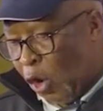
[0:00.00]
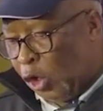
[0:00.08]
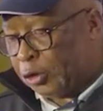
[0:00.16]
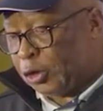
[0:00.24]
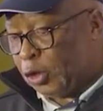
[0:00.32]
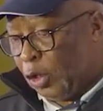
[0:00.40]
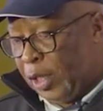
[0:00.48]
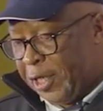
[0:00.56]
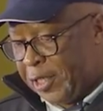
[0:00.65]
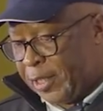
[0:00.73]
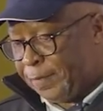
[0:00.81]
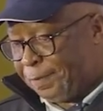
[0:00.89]
also
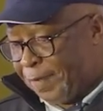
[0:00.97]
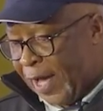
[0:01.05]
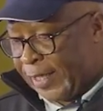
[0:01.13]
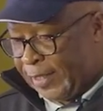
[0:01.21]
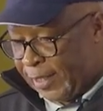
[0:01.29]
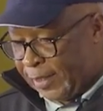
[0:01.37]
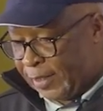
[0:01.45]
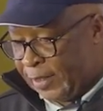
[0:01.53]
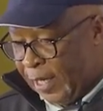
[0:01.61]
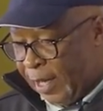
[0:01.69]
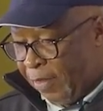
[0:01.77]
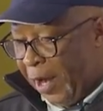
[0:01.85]
lists factors
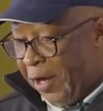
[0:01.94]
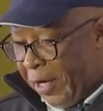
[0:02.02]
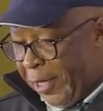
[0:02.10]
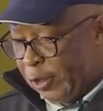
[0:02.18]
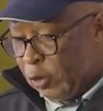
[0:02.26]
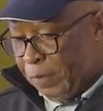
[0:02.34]
that need